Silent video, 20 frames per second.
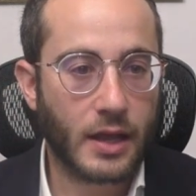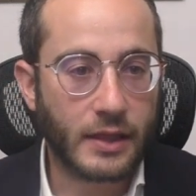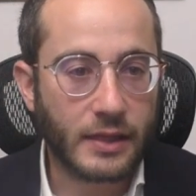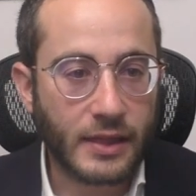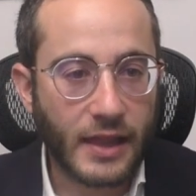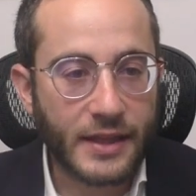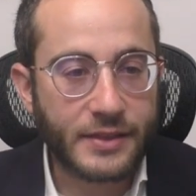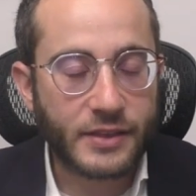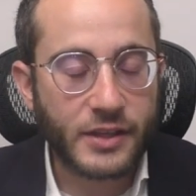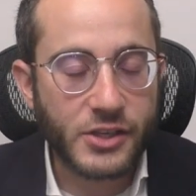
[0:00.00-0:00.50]

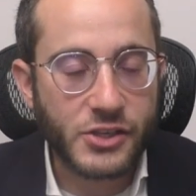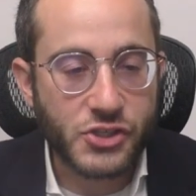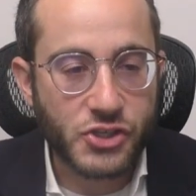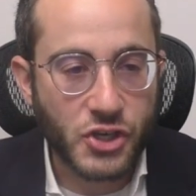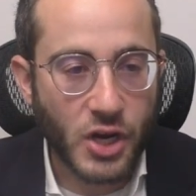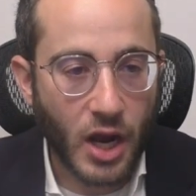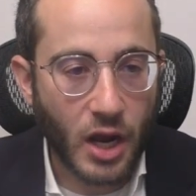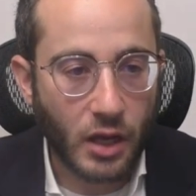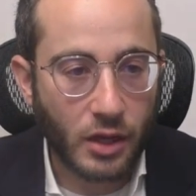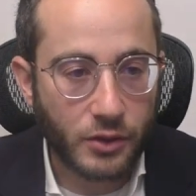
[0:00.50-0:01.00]
Let this
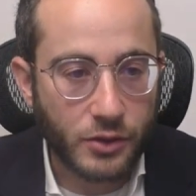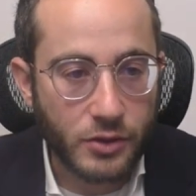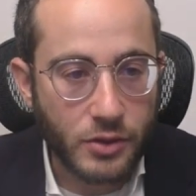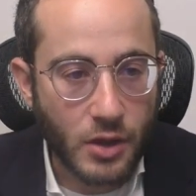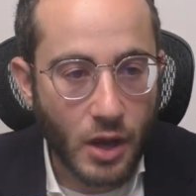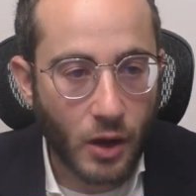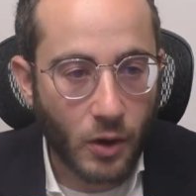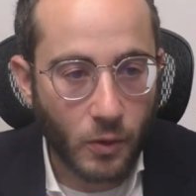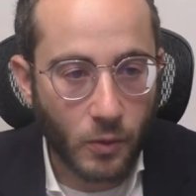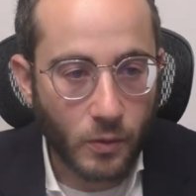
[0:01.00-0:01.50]
child
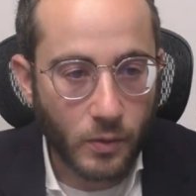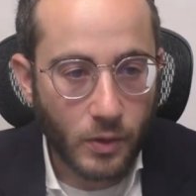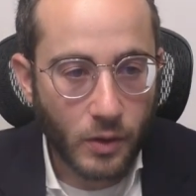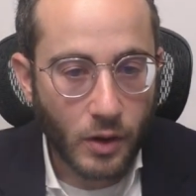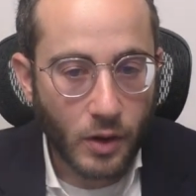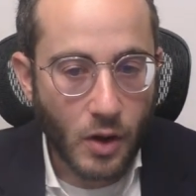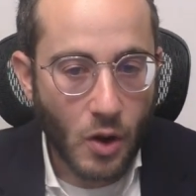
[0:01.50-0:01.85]
know